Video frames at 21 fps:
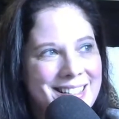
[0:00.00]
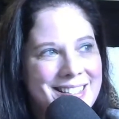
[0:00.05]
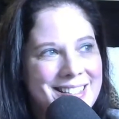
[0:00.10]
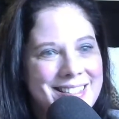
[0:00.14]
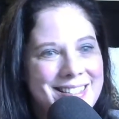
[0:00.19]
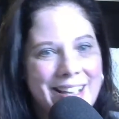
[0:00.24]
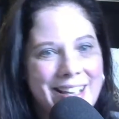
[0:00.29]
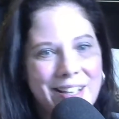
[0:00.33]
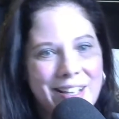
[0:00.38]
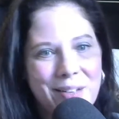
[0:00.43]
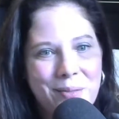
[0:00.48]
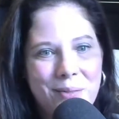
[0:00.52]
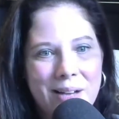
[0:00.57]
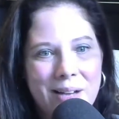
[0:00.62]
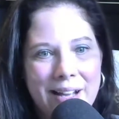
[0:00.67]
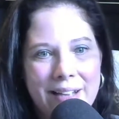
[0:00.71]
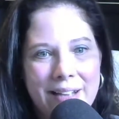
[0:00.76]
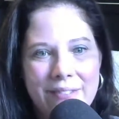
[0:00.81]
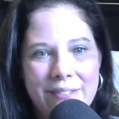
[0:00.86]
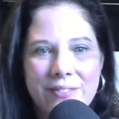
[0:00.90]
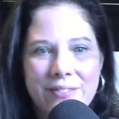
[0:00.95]
the second
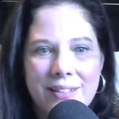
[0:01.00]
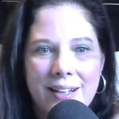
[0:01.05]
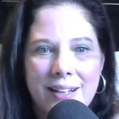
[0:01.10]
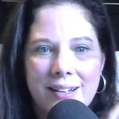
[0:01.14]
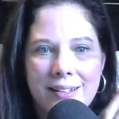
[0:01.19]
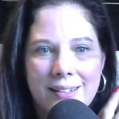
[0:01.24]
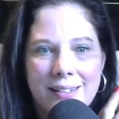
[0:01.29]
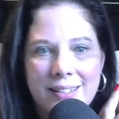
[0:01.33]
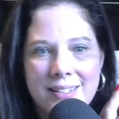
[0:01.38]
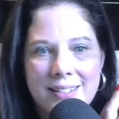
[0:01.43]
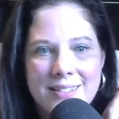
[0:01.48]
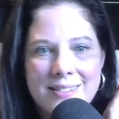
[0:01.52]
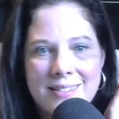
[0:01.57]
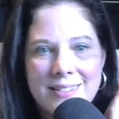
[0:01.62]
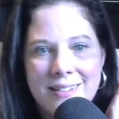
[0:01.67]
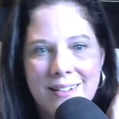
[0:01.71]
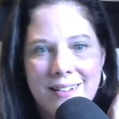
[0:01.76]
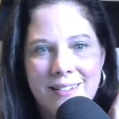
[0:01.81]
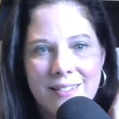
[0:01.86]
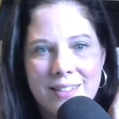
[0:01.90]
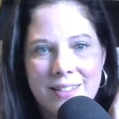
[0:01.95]
wife kind of gets
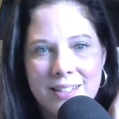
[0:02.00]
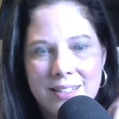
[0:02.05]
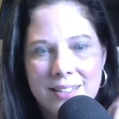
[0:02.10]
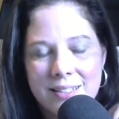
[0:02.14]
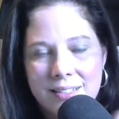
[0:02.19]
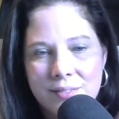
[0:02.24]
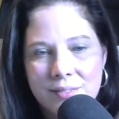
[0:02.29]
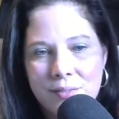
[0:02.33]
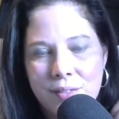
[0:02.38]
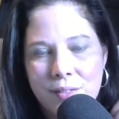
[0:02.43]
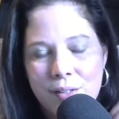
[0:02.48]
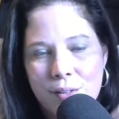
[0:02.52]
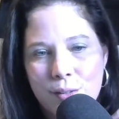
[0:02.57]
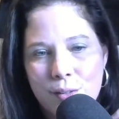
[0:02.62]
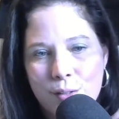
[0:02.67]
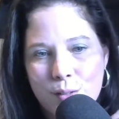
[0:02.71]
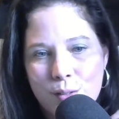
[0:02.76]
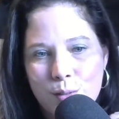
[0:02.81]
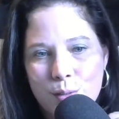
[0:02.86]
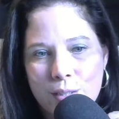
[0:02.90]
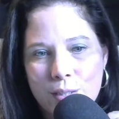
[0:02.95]
all the the
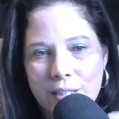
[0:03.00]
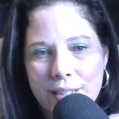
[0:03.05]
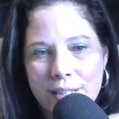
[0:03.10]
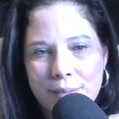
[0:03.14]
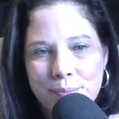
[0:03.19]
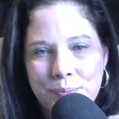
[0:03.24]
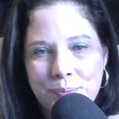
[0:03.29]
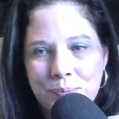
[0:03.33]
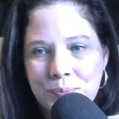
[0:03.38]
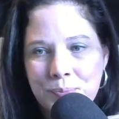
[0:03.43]
glory.